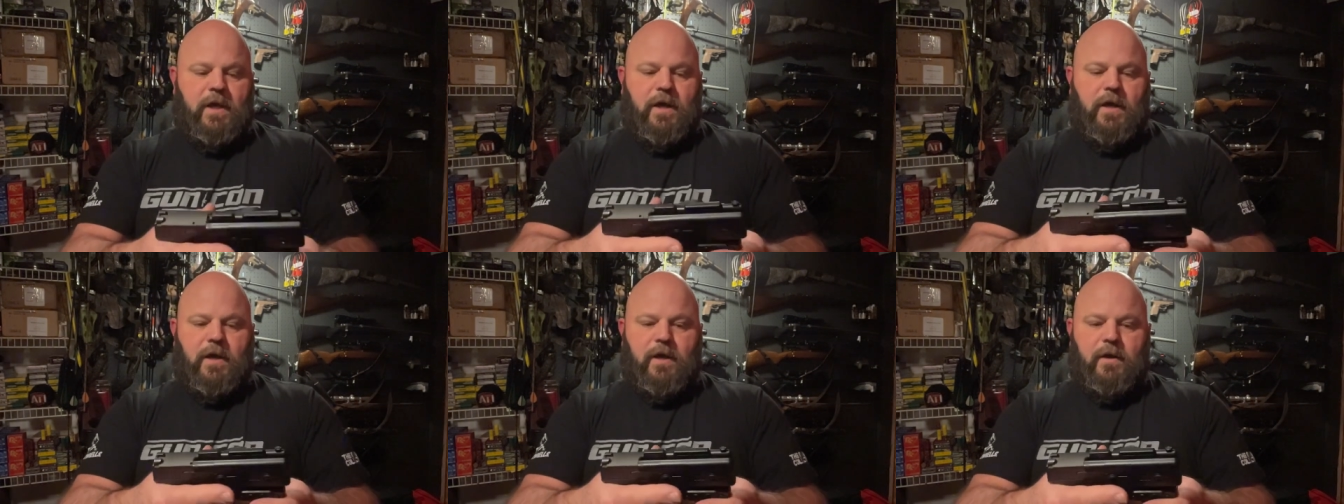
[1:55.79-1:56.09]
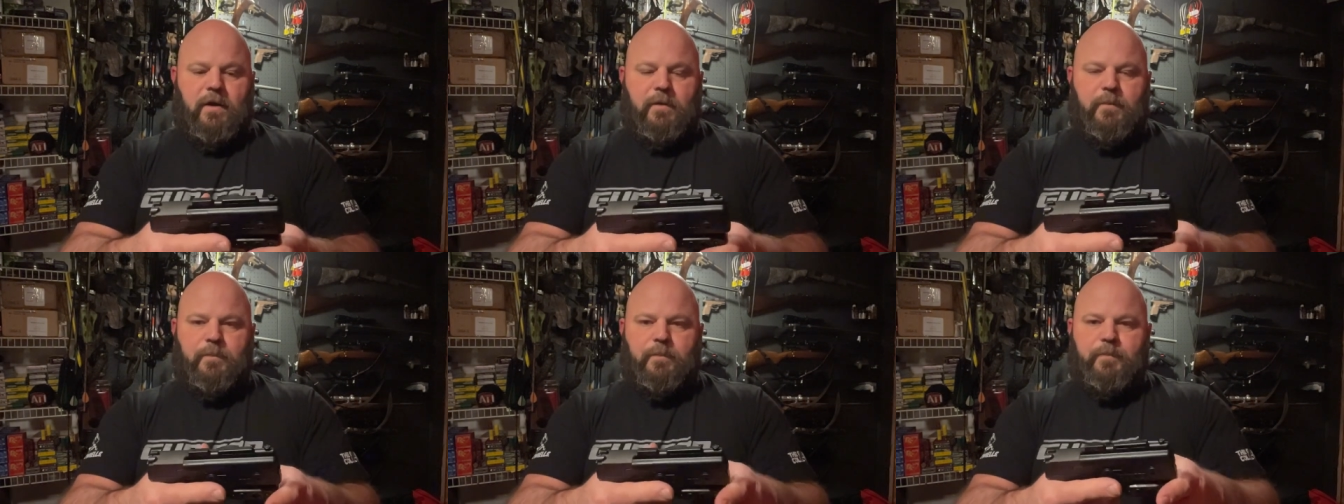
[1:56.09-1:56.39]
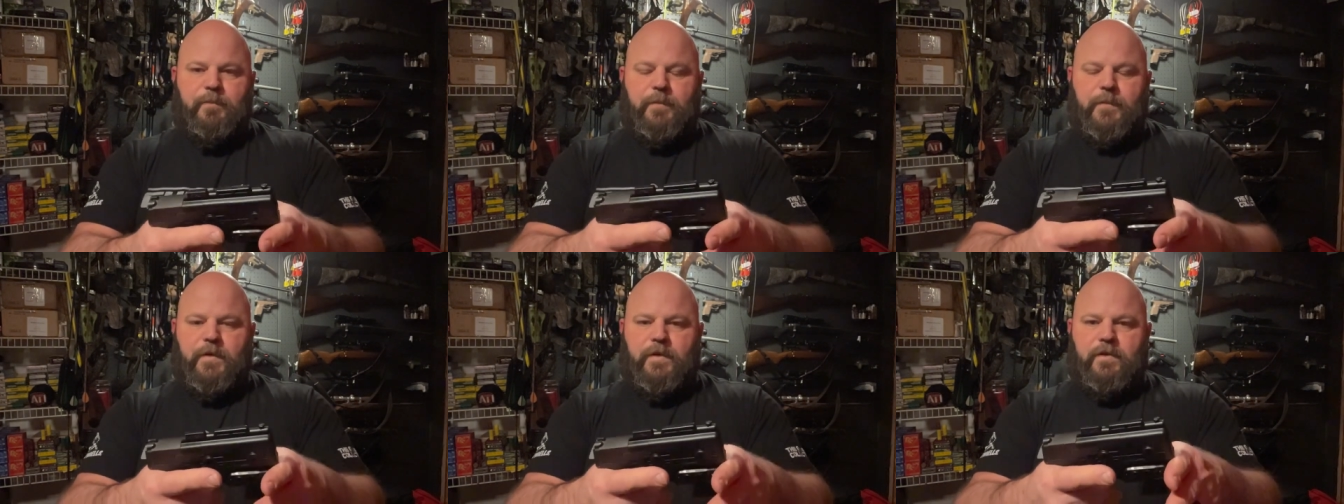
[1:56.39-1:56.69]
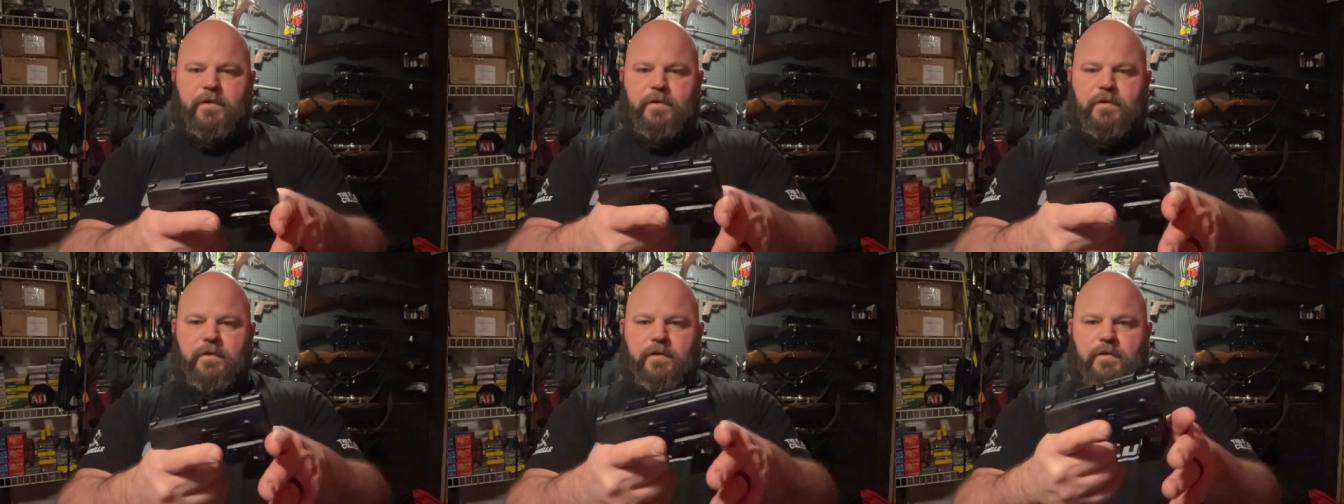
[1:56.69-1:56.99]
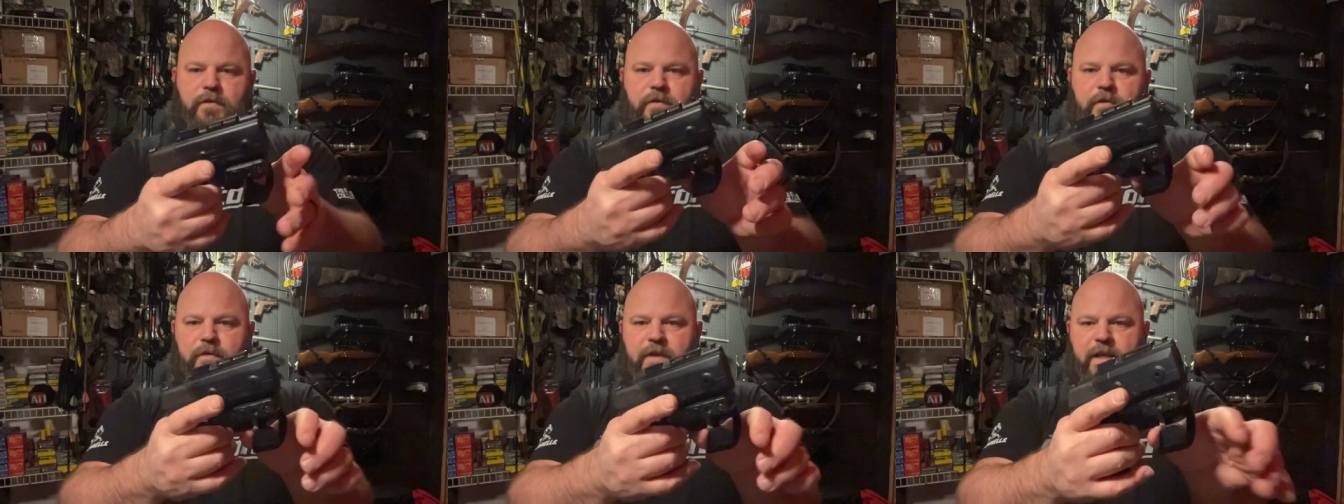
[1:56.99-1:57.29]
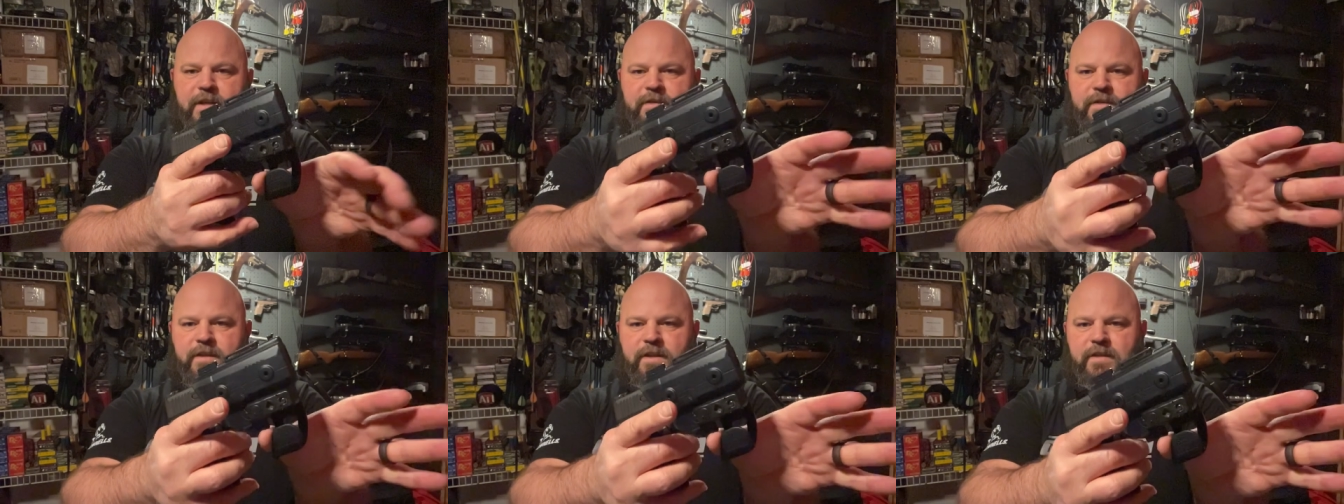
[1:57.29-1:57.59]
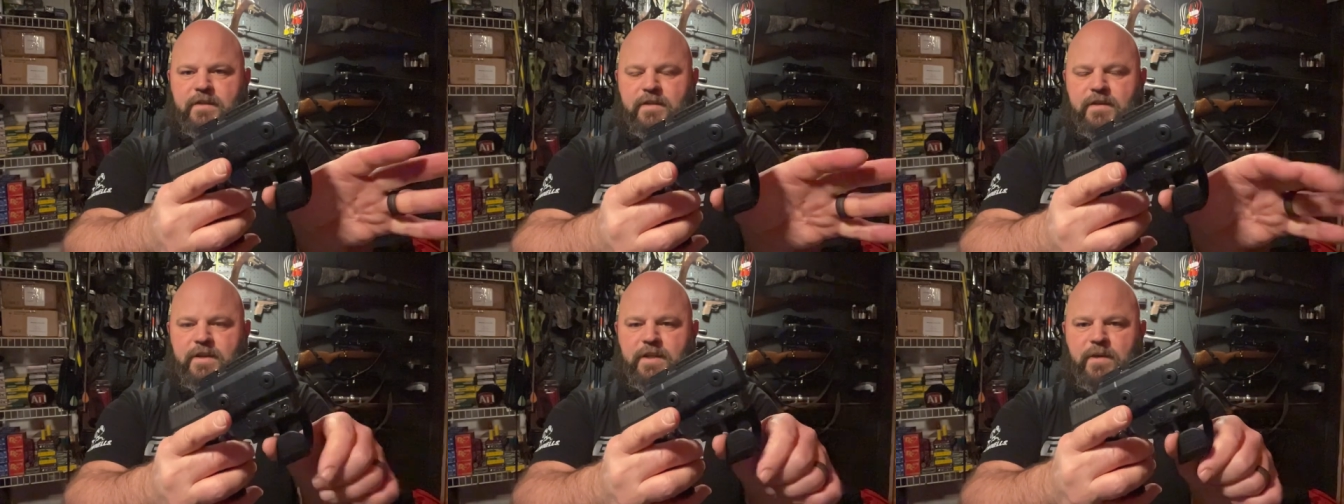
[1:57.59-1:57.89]
So that's
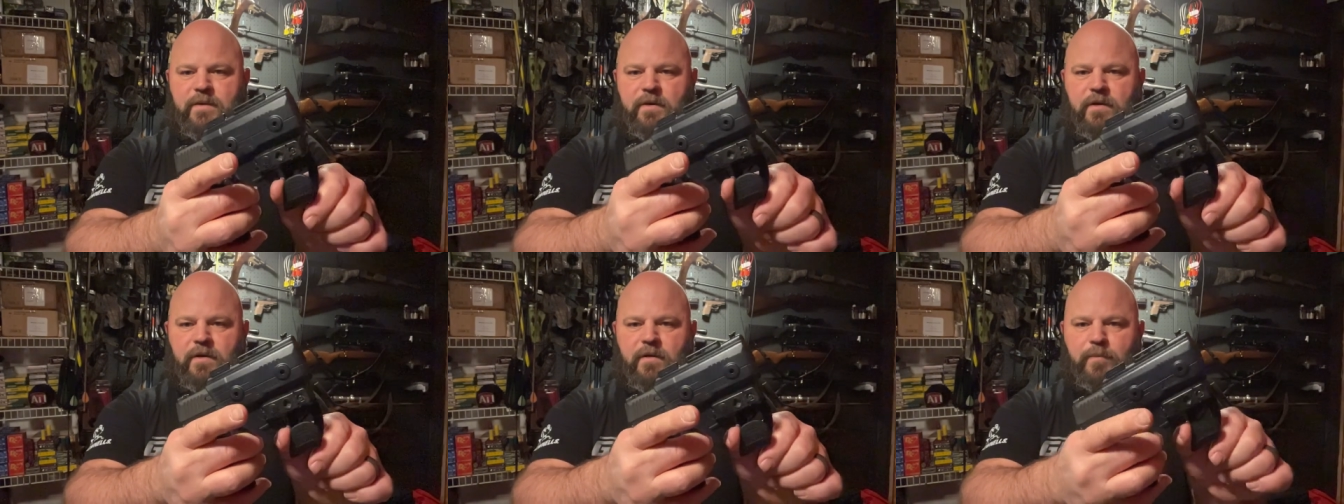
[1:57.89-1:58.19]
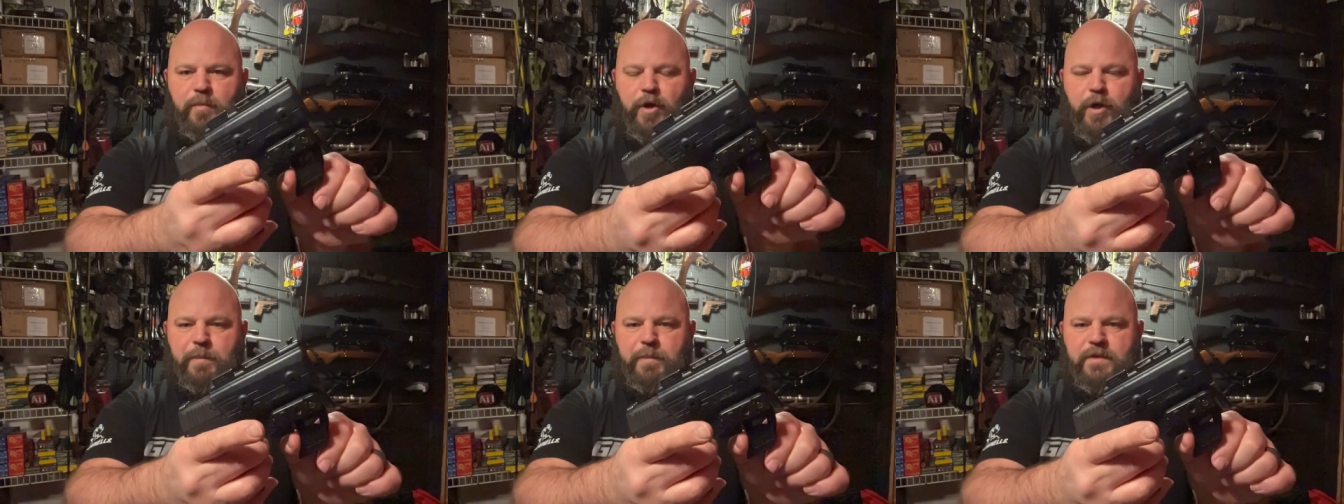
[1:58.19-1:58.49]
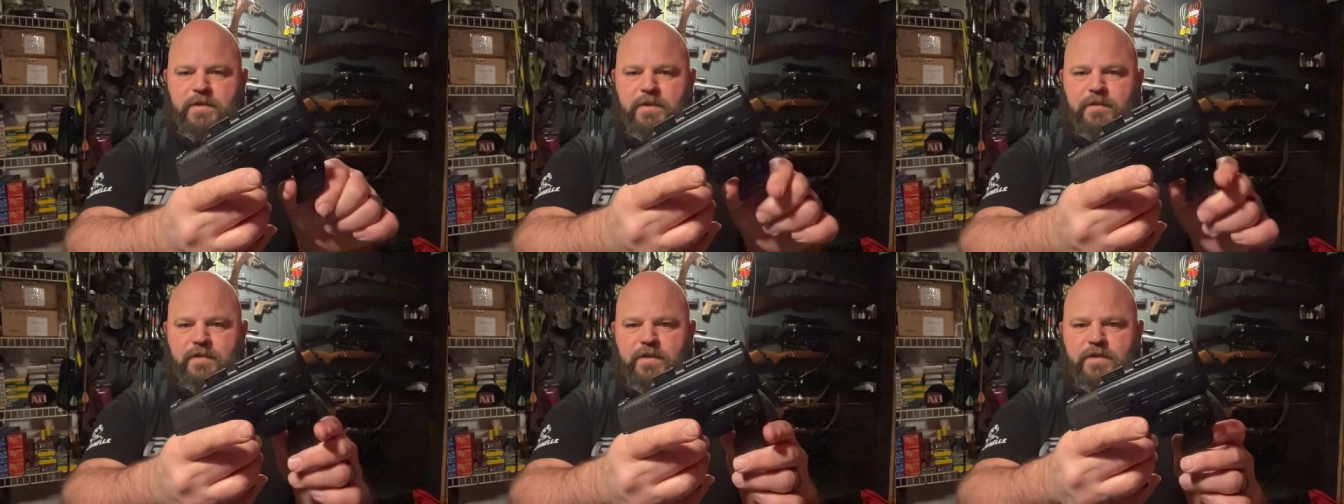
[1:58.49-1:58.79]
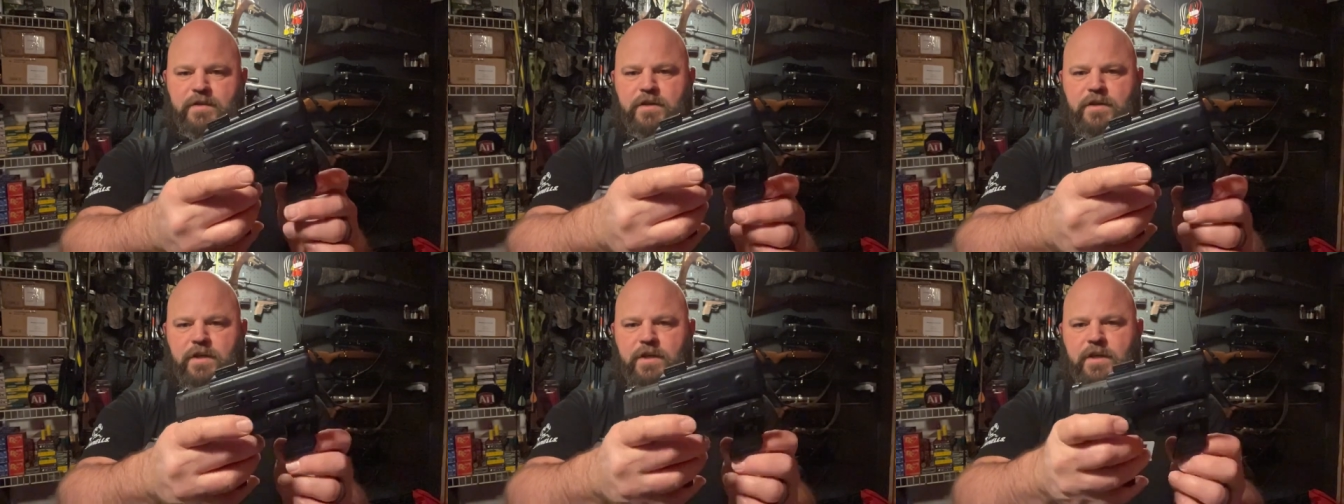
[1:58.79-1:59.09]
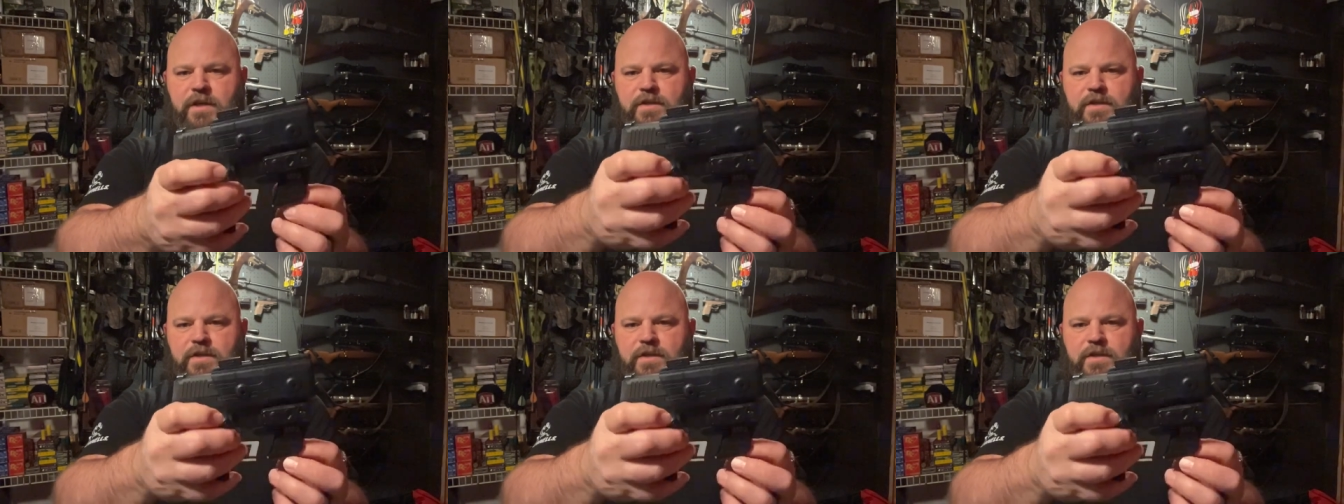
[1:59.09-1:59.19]
the purpose of this hook,